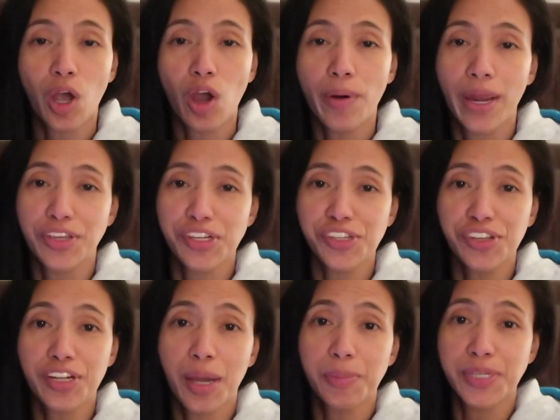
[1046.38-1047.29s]
All right, just
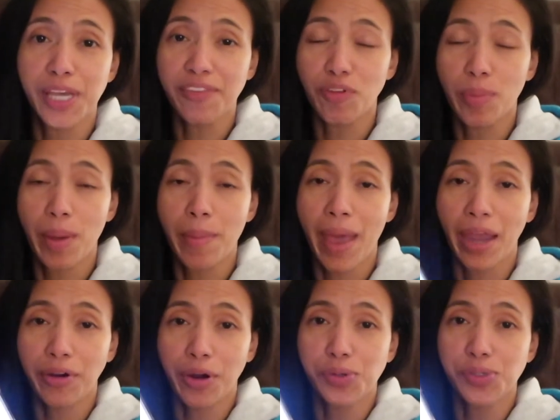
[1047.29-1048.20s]
an update for my
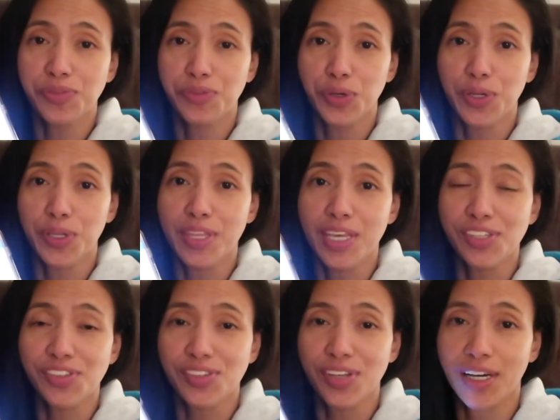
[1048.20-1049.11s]
macros for
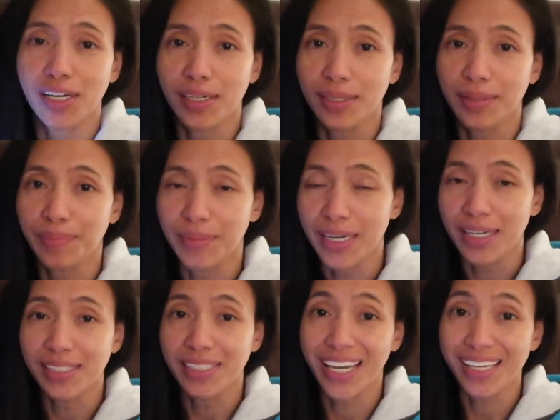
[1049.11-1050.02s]
this uh,
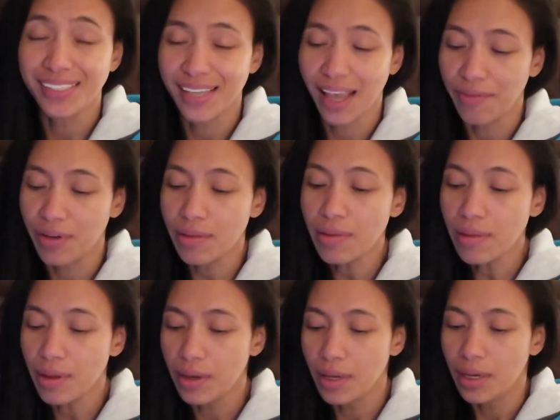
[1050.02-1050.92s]
day seven.
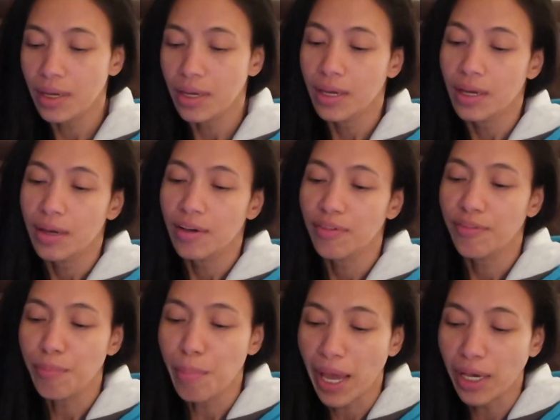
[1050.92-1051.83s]

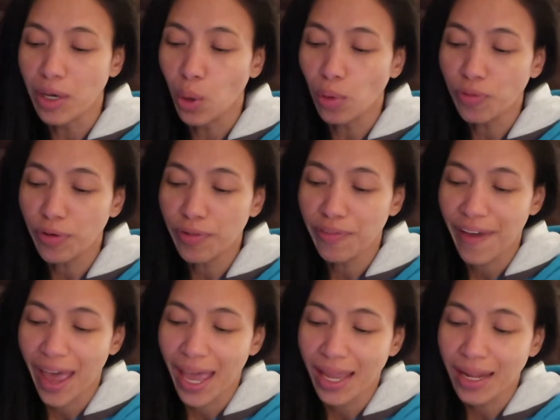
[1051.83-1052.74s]
My goal for
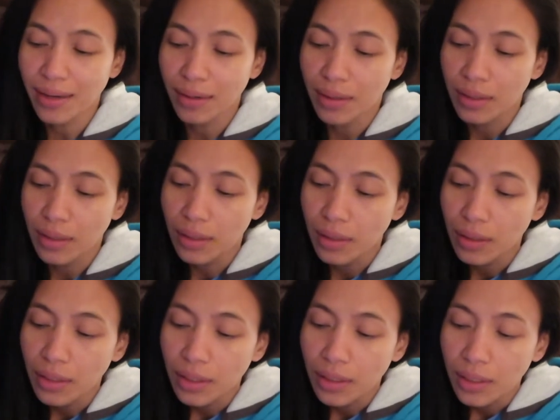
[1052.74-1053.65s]
fat
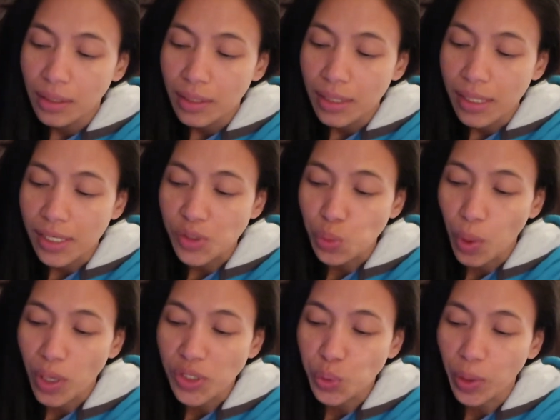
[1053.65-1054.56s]
is
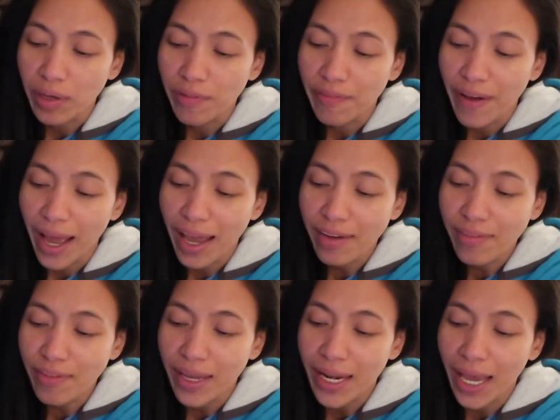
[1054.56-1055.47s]
one
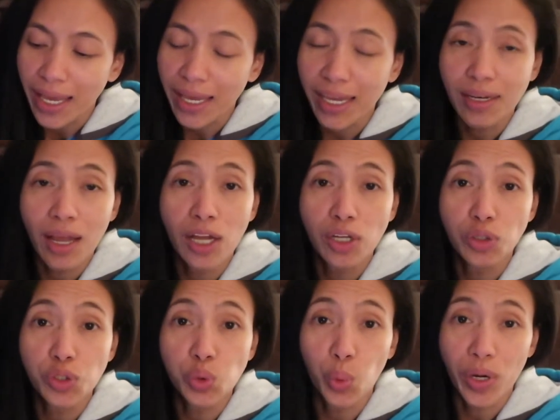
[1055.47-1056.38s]
twenty-five, and I hit one
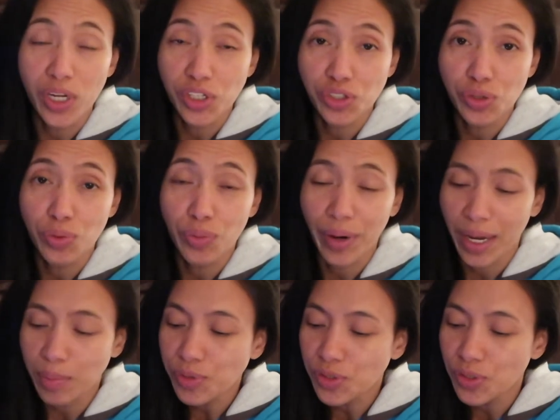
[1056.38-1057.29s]
hundred twenty-two
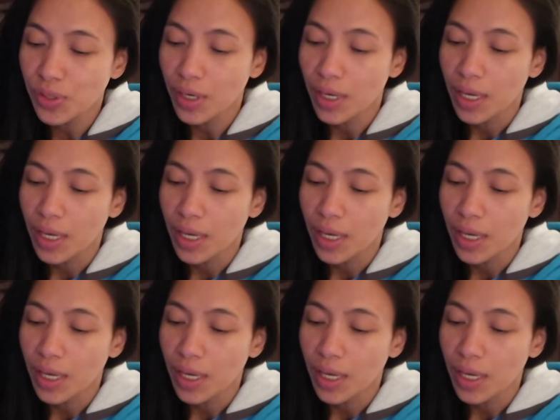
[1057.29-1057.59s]
grams.